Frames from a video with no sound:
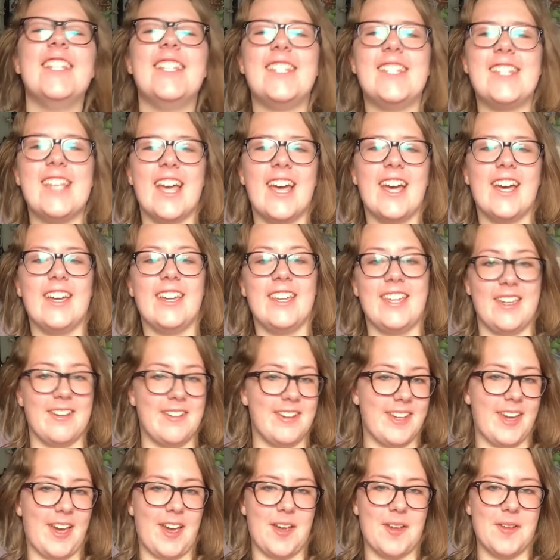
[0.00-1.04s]
so here we
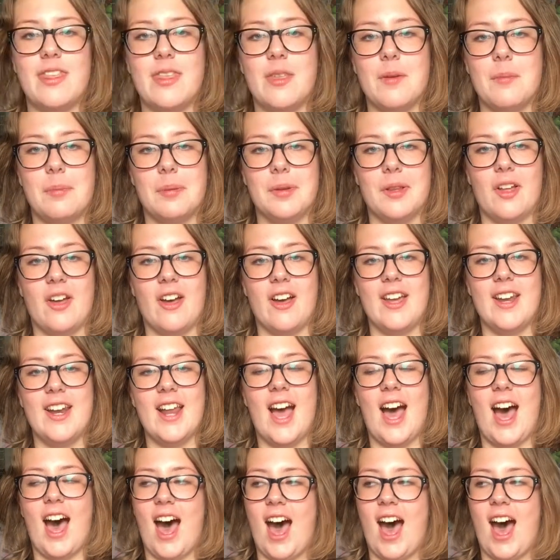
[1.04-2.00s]
go. The plot.